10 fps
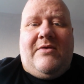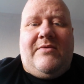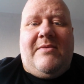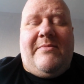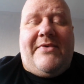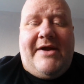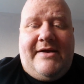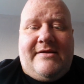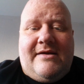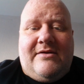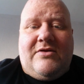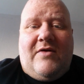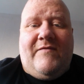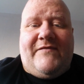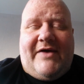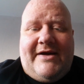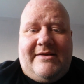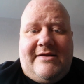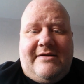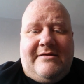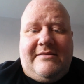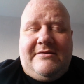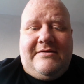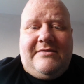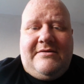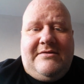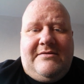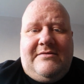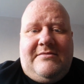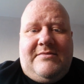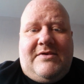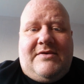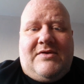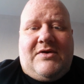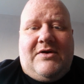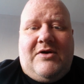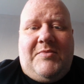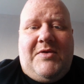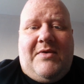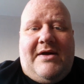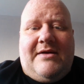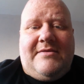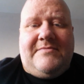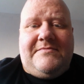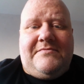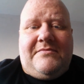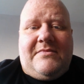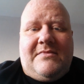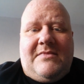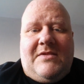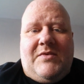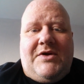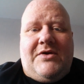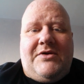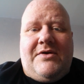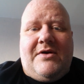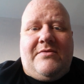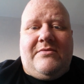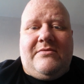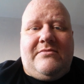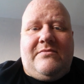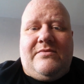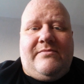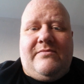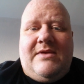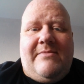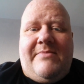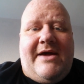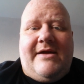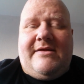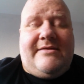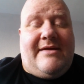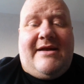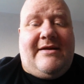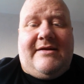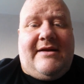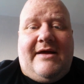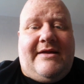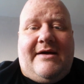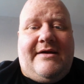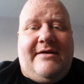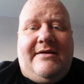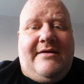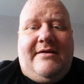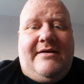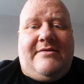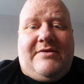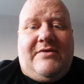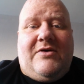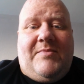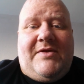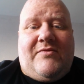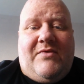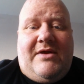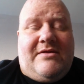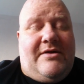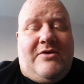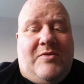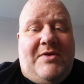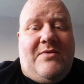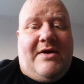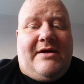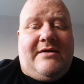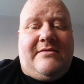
Embrace it, don't fight it, because it's going to come your way. When you're on your own, in bed, anything like that, it's going to come its way. It's going to come your way.